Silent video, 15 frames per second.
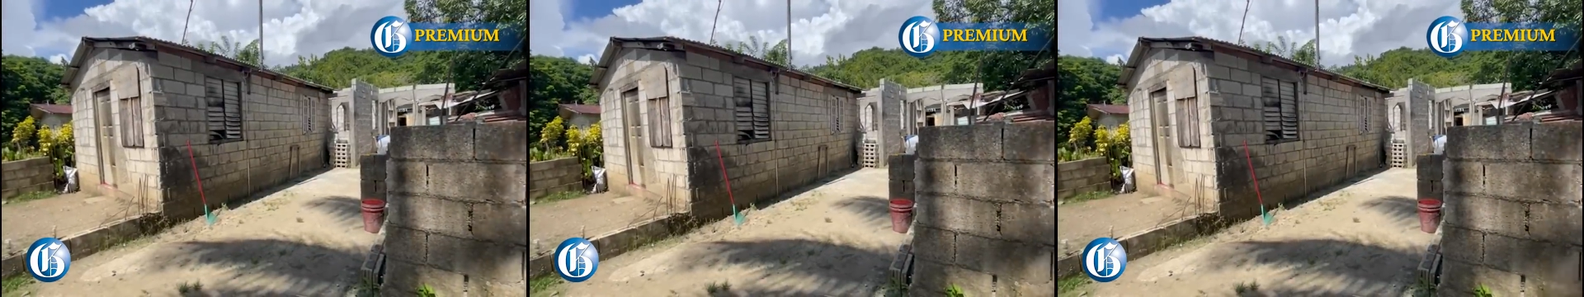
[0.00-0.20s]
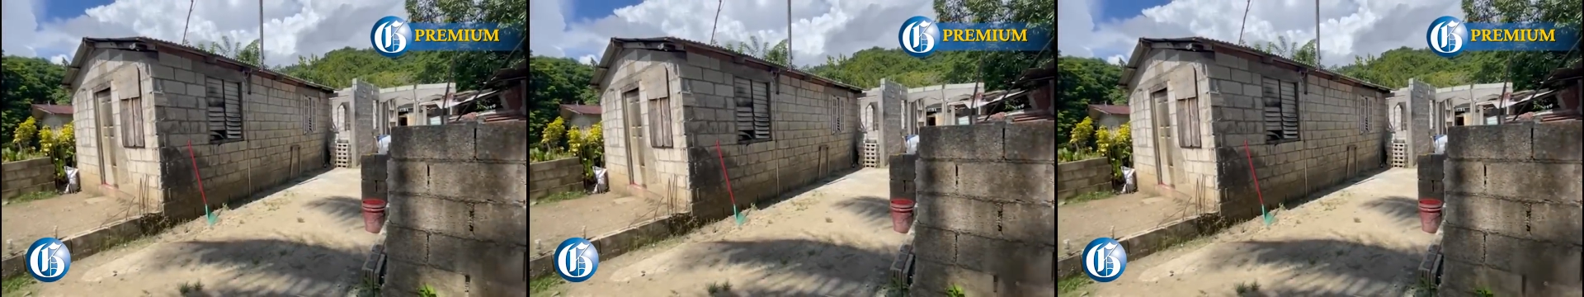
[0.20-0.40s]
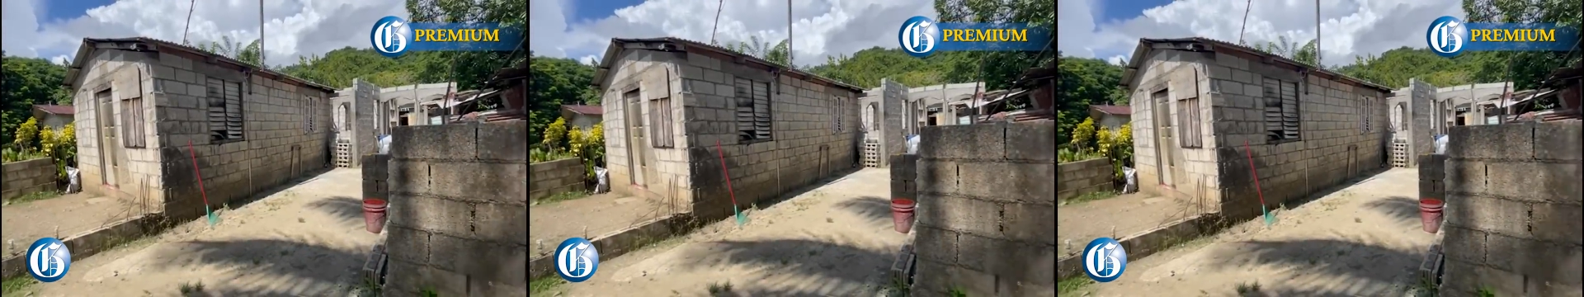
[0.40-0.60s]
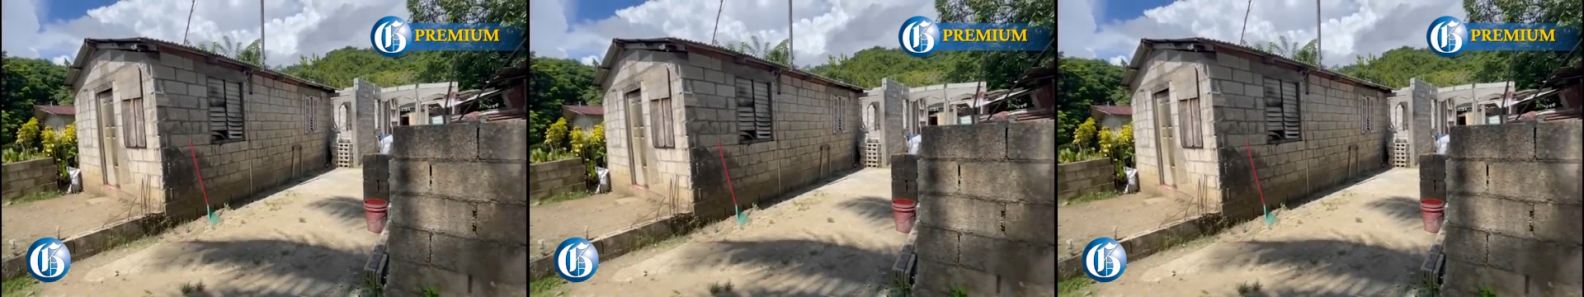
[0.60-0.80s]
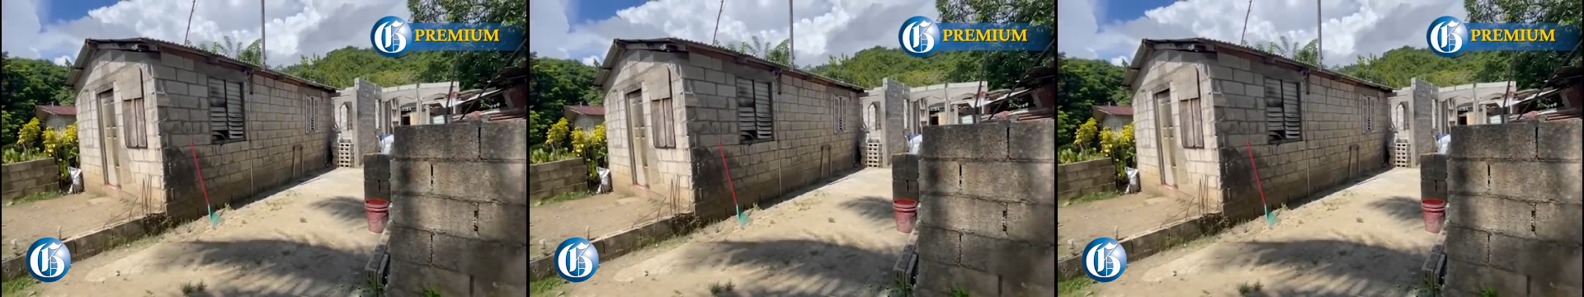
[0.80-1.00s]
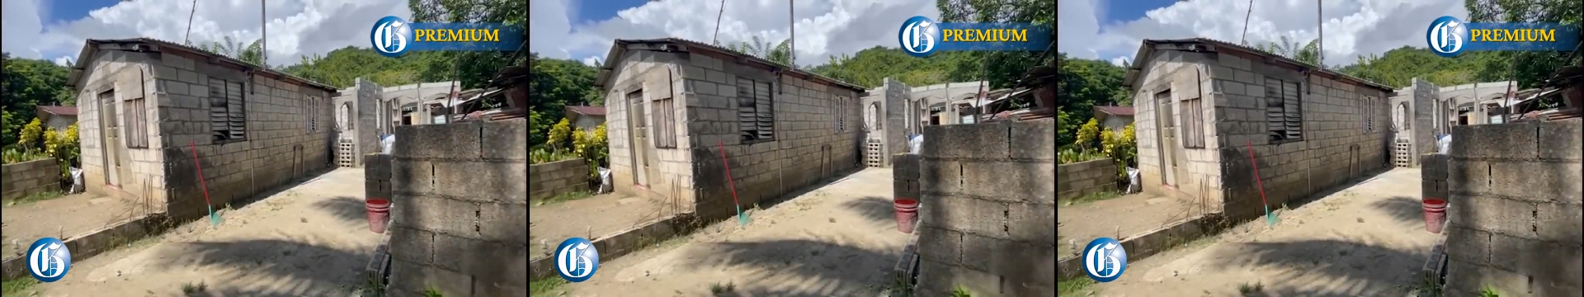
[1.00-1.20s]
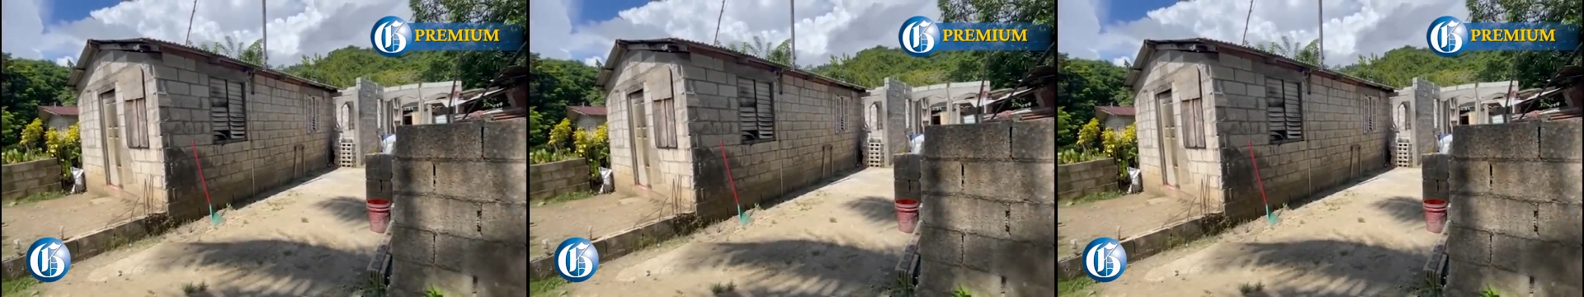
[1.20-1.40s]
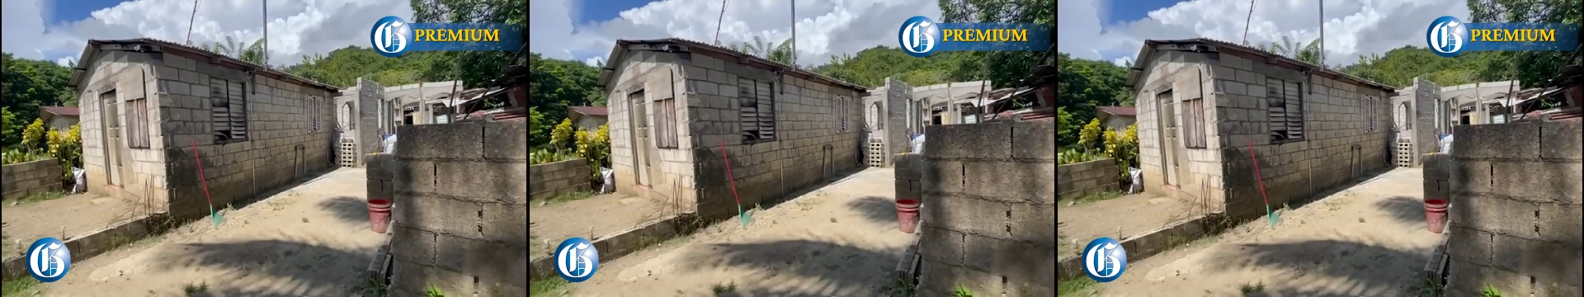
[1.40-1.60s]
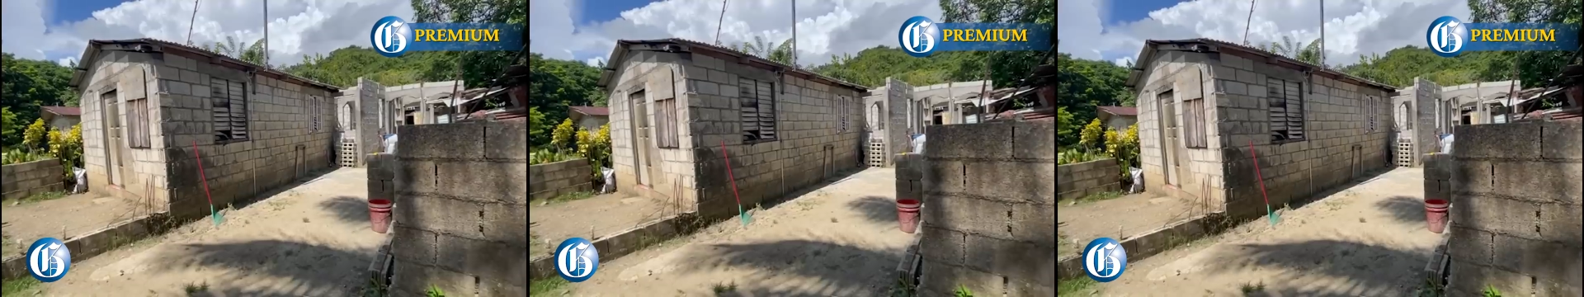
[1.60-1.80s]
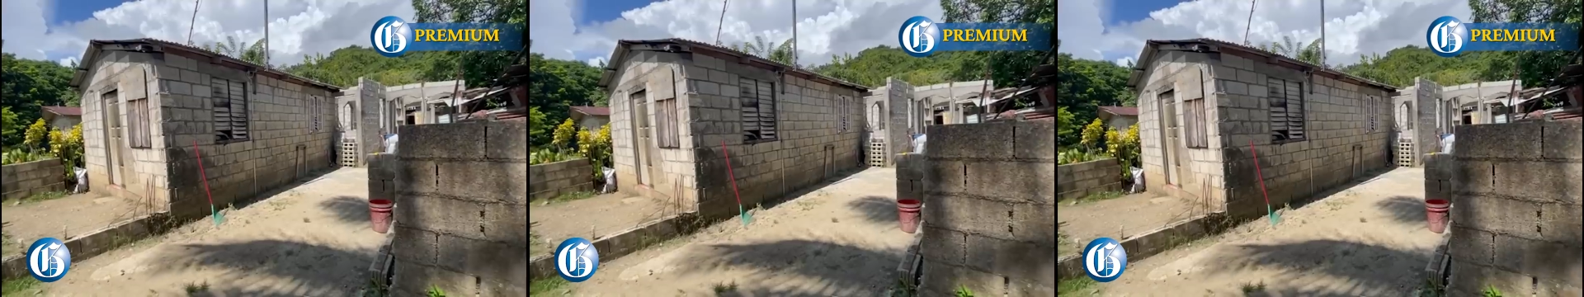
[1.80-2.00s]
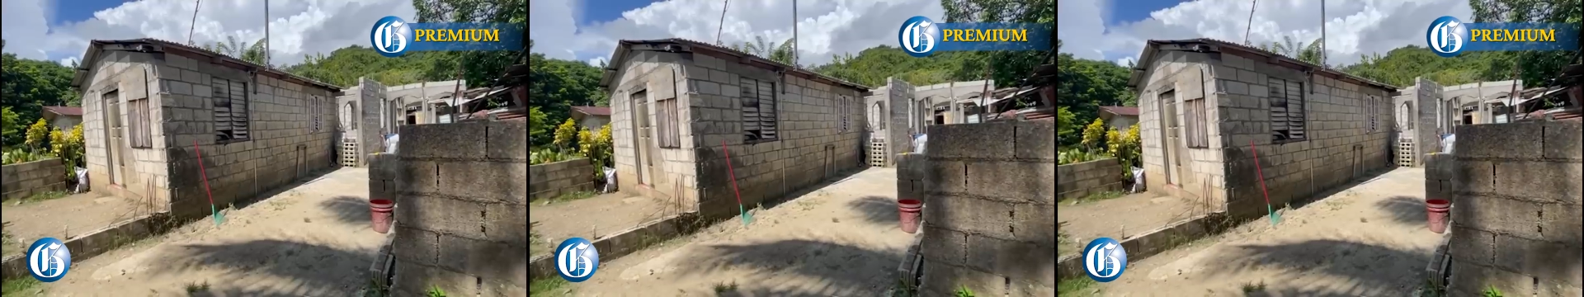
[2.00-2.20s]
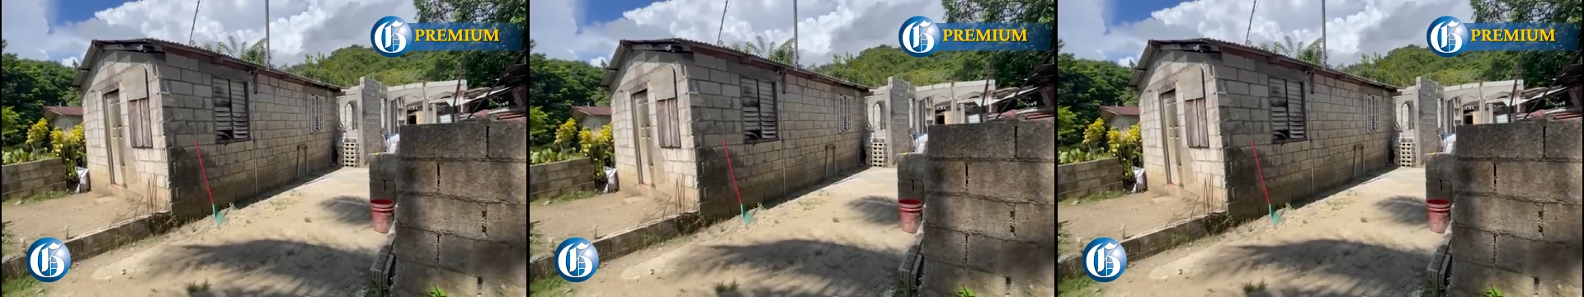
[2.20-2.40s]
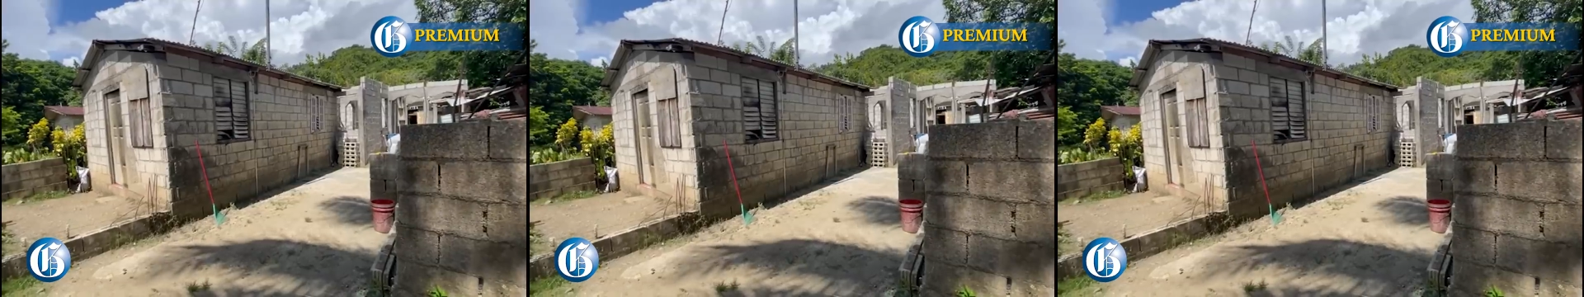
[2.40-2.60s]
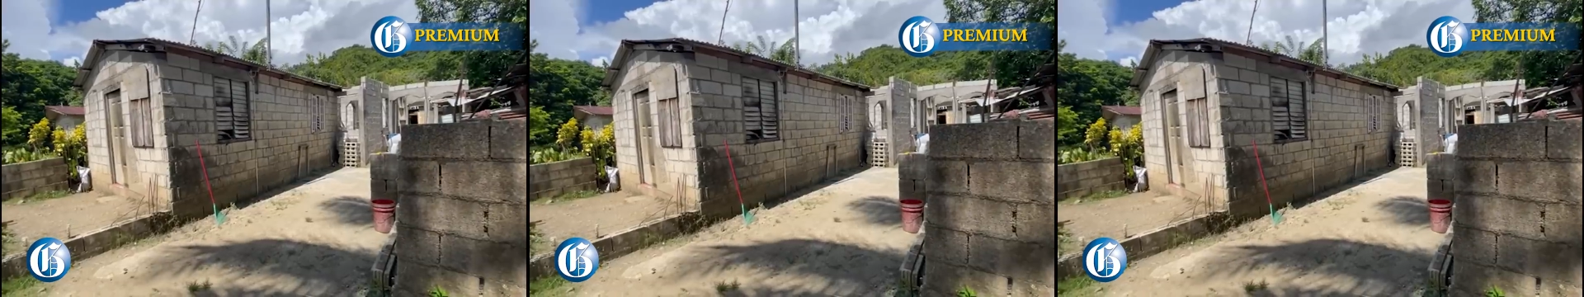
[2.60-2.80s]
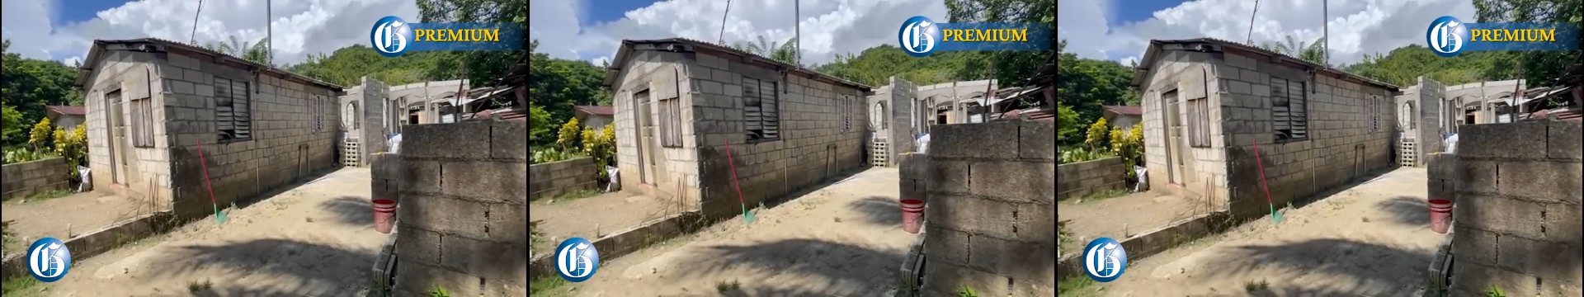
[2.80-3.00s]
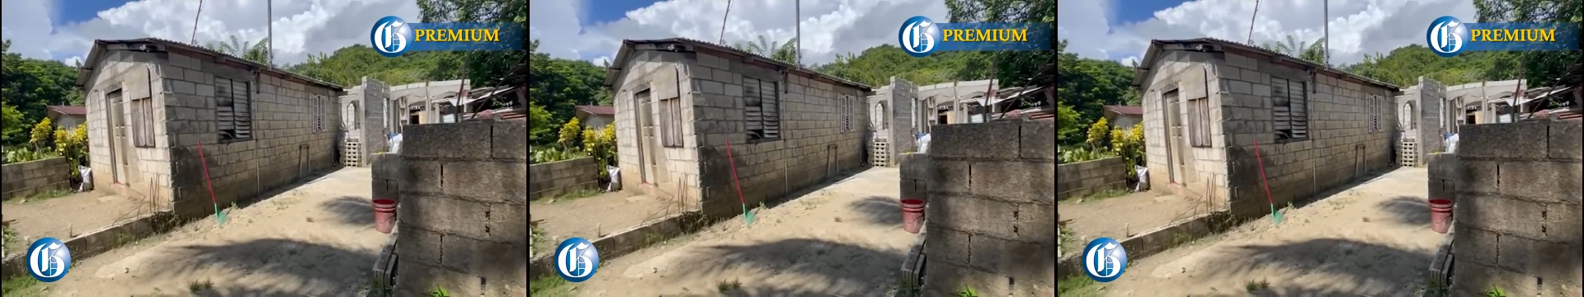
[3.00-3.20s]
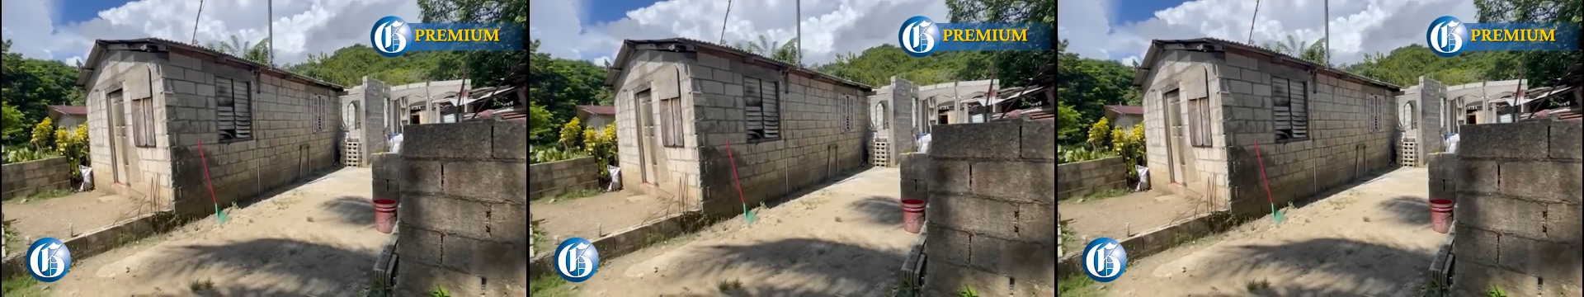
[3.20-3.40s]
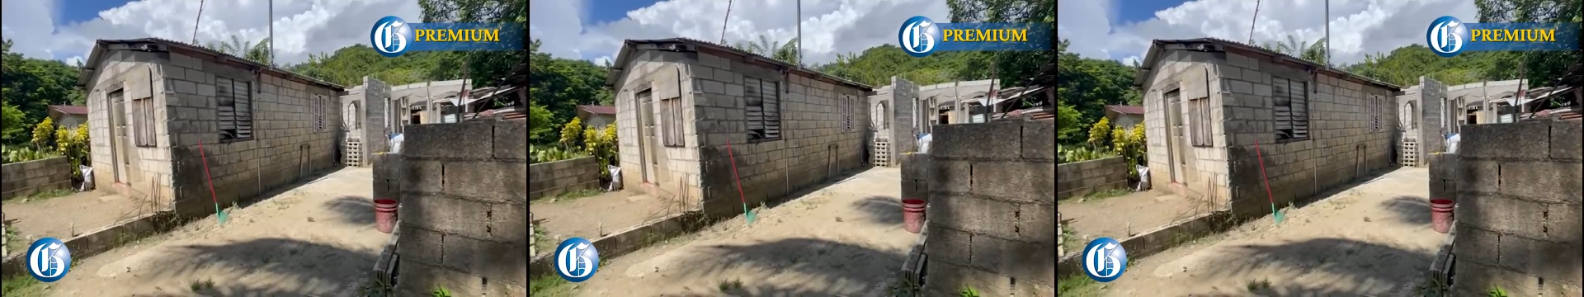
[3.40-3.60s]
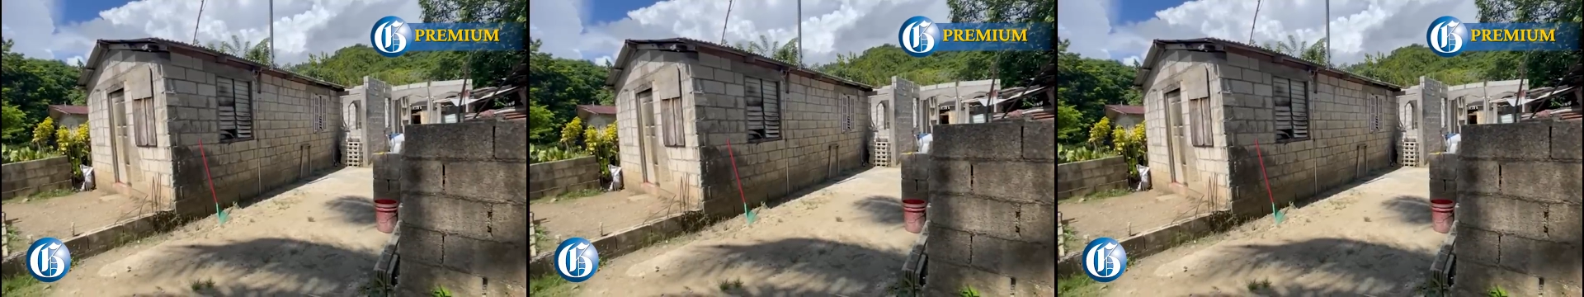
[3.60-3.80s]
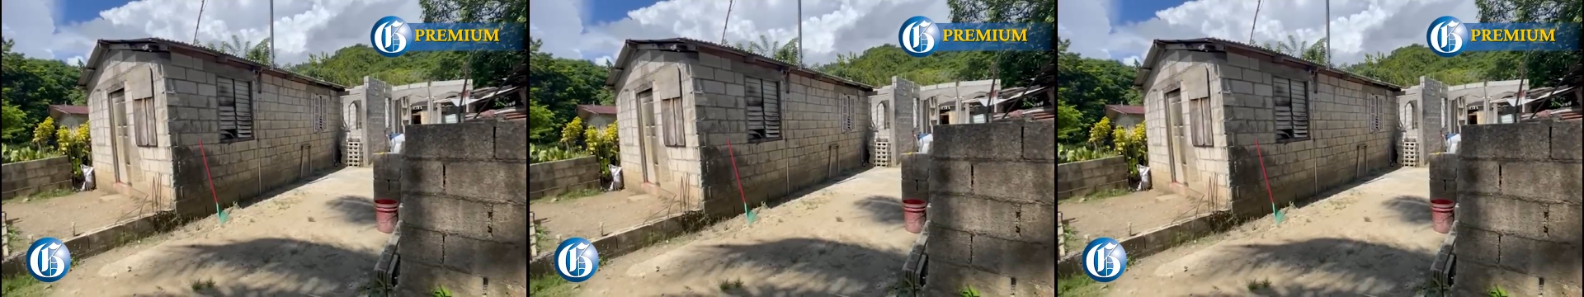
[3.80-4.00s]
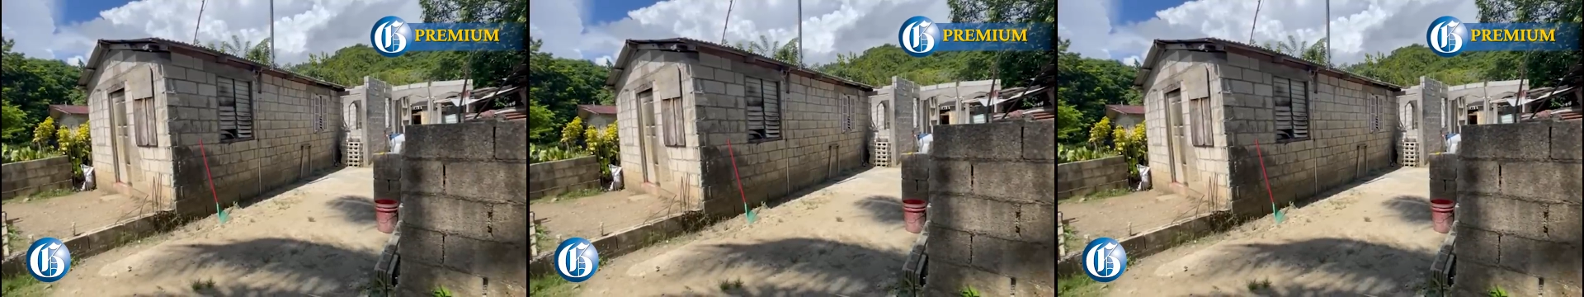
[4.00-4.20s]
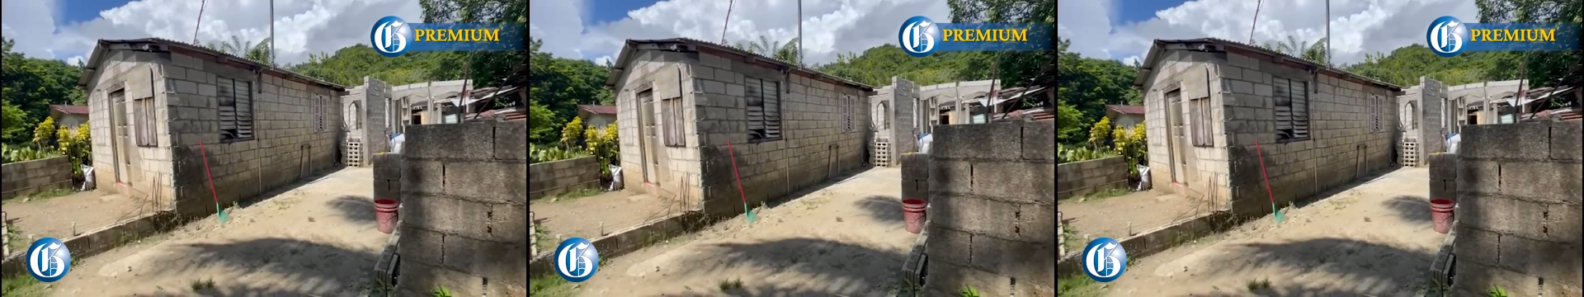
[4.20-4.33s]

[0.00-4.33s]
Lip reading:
(no speaker visible)